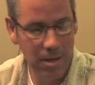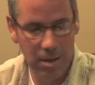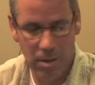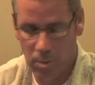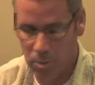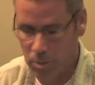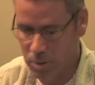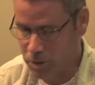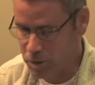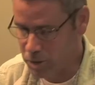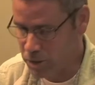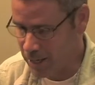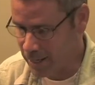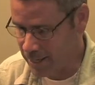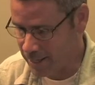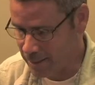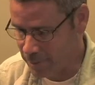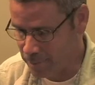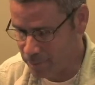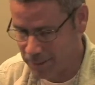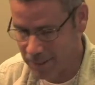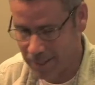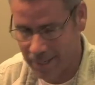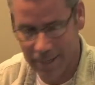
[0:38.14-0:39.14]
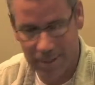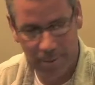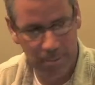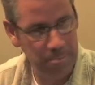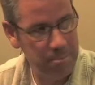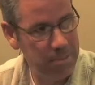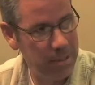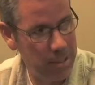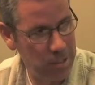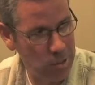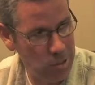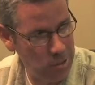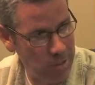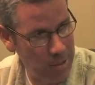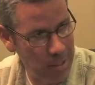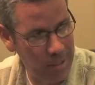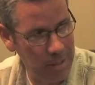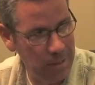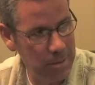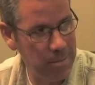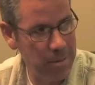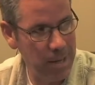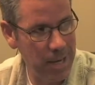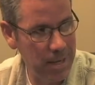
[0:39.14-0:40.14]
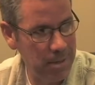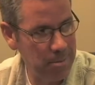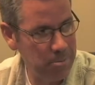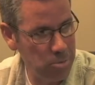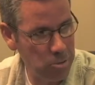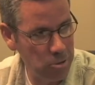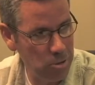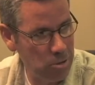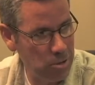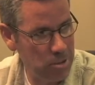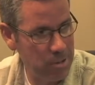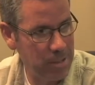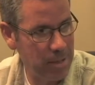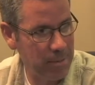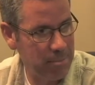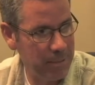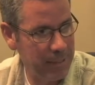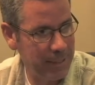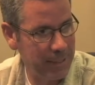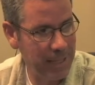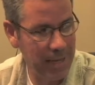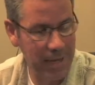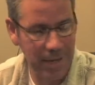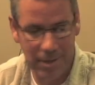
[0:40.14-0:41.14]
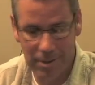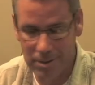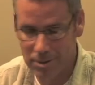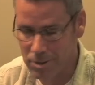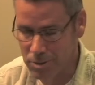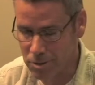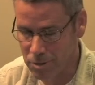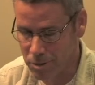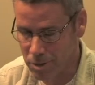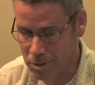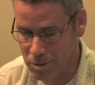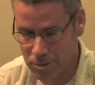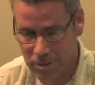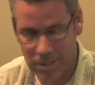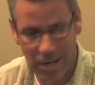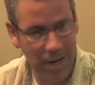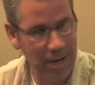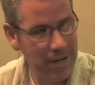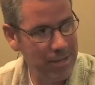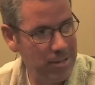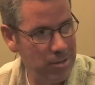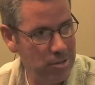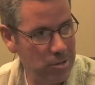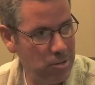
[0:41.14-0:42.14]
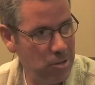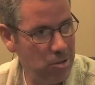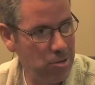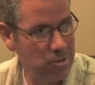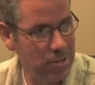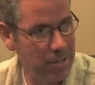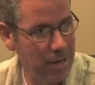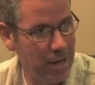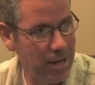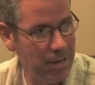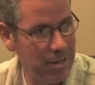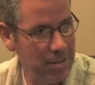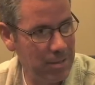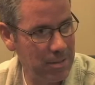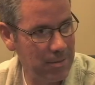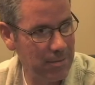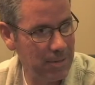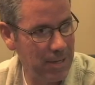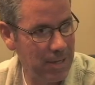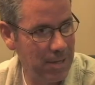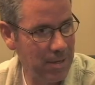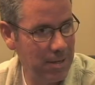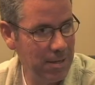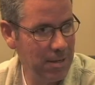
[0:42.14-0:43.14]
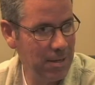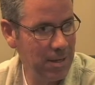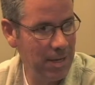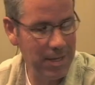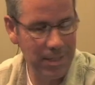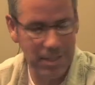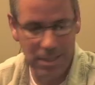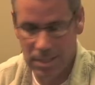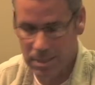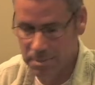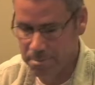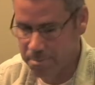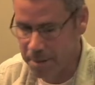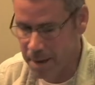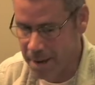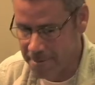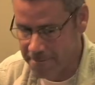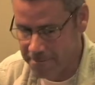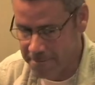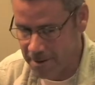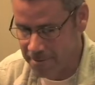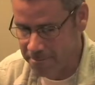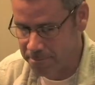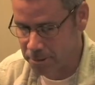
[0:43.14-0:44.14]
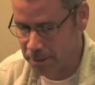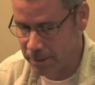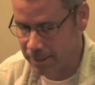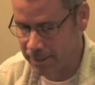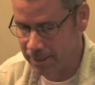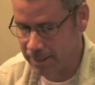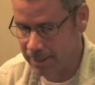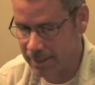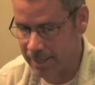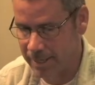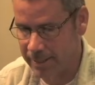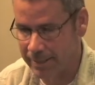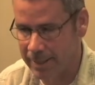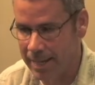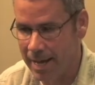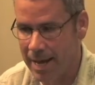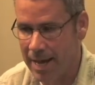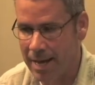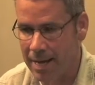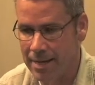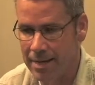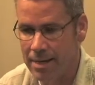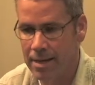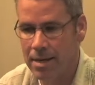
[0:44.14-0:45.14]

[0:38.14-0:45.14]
We're checking, we thought he pinched on the headboard or something like that, because there's no signs, there's no signs of a, it doesn't okay. puff up or anything like that.